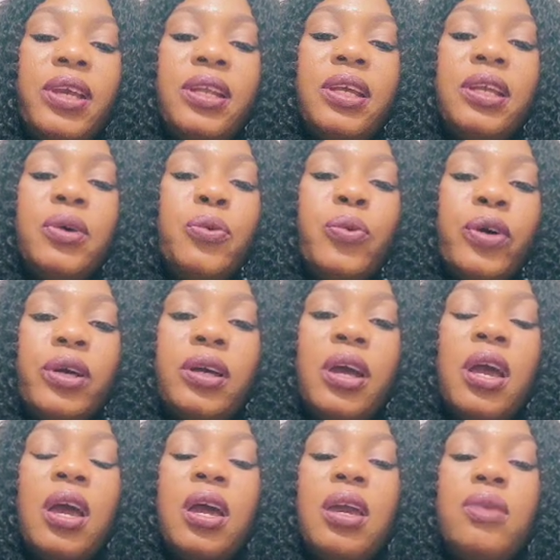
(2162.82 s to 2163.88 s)
It didn't work.
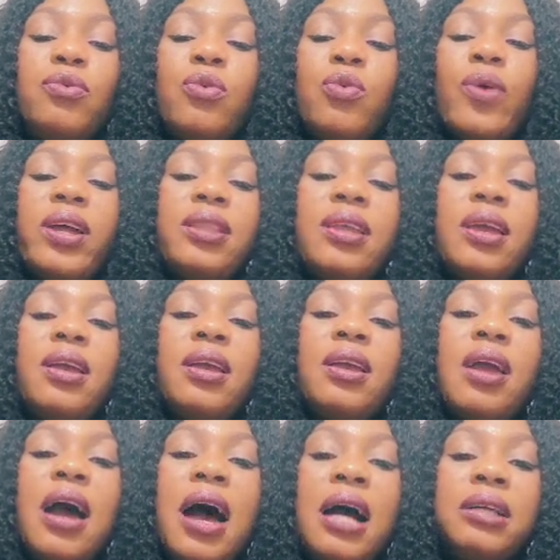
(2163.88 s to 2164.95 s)
Even when
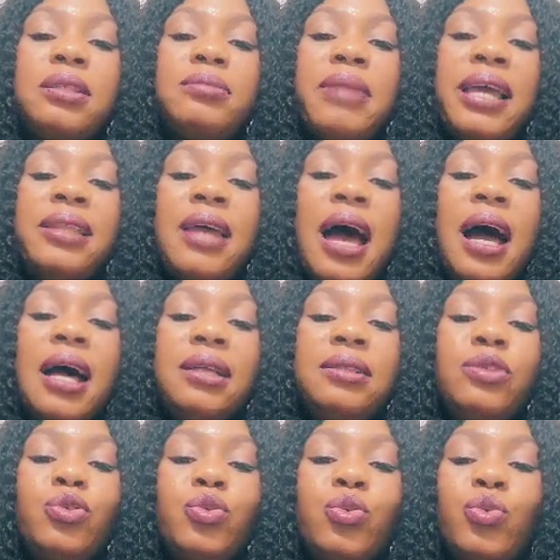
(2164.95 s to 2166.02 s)
they asked my
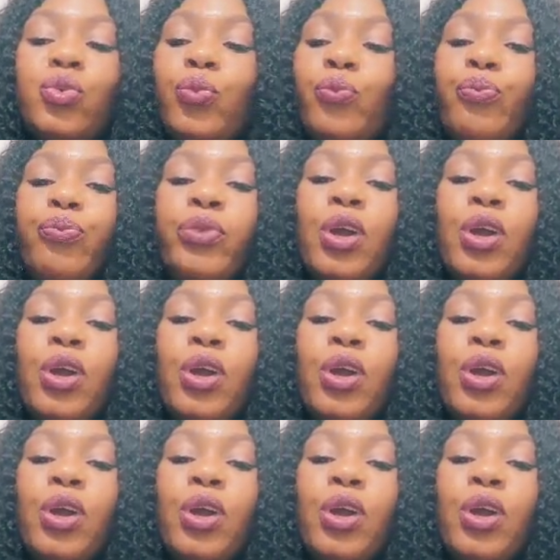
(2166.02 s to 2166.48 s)
dad to